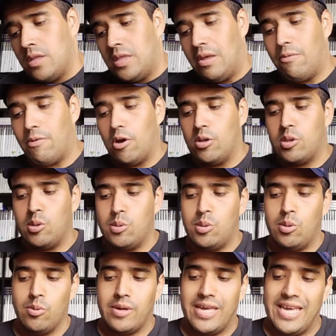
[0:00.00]
Then we got
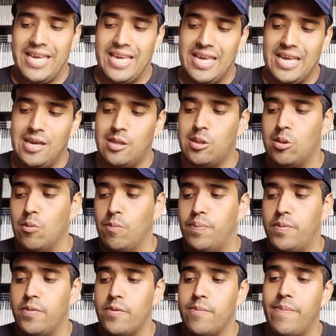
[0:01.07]
Suzuki
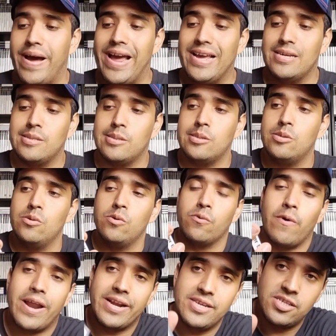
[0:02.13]
Super Bikes 2
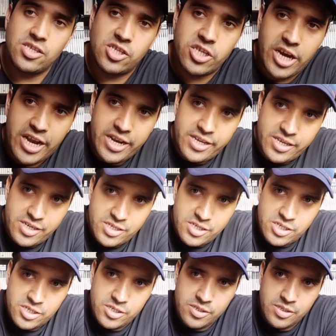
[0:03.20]
Riding
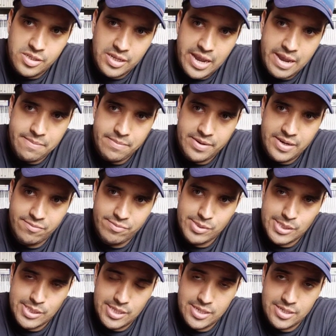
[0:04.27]
Challenge, a game never
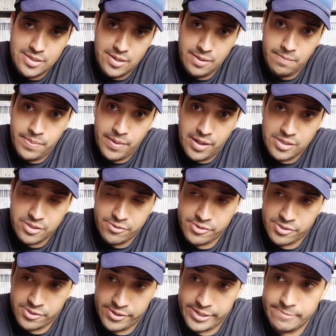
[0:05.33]
seen in PAL
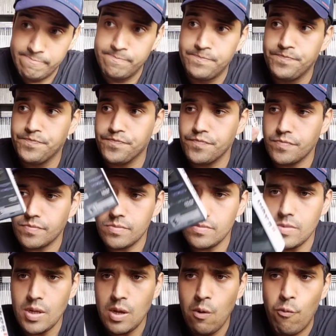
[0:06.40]
territory.
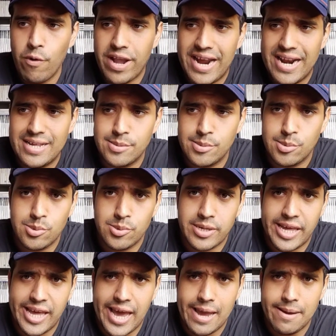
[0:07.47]
We had a
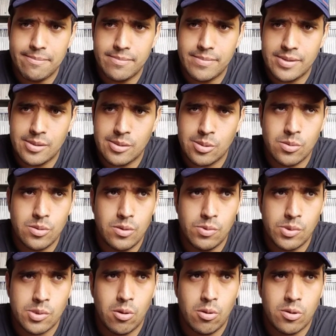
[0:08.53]
Suzuki game, but it
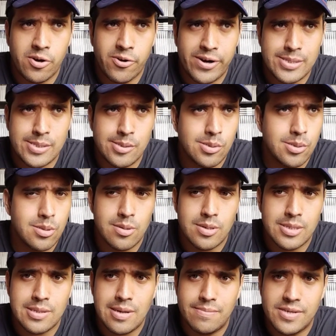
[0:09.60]
was called Crescent
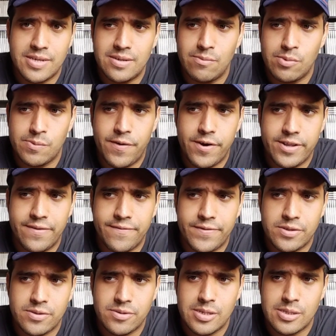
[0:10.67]
Suzuki something. It was very
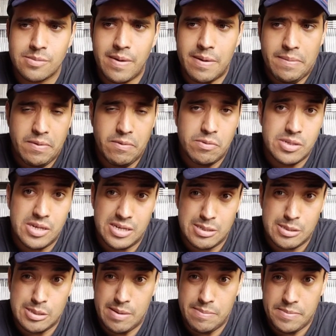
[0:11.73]
different to this. Maybe it was like the
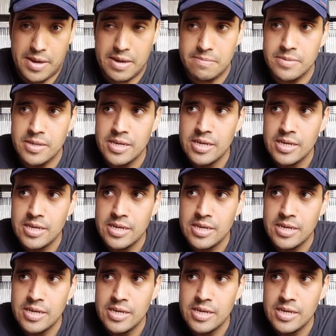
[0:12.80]
same game.